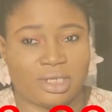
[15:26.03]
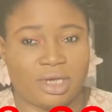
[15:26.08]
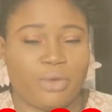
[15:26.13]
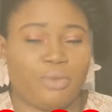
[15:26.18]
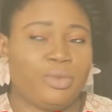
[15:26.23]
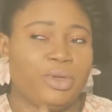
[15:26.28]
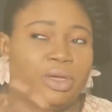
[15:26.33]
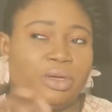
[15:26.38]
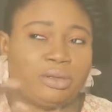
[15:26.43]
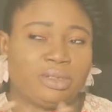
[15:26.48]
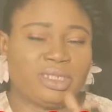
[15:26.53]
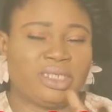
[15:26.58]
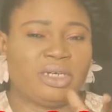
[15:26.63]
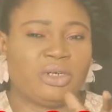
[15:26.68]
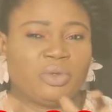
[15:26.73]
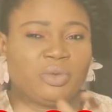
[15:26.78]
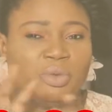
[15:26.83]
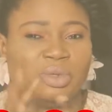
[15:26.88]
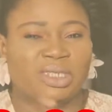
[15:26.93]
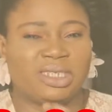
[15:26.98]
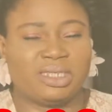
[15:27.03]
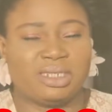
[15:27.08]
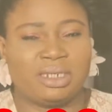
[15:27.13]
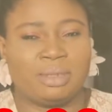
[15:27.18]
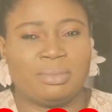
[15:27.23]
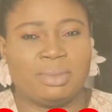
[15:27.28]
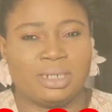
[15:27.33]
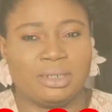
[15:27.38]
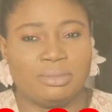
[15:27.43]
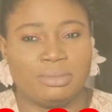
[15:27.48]
and we talk once in a
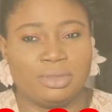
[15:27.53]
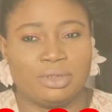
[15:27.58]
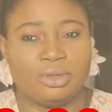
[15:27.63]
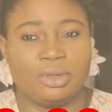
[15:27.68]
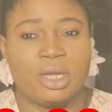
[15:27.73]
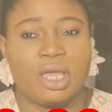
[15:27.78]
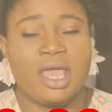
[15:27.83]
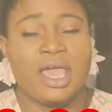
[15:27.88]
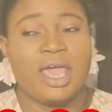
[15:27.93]
blue moon.